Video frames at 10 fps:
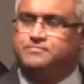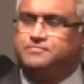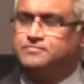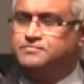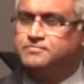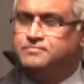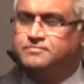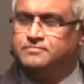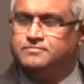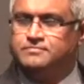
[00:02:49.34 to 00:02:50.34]

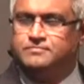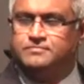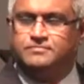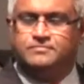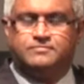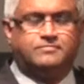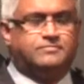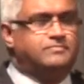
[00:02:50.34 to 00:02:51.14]
Nobody speaks.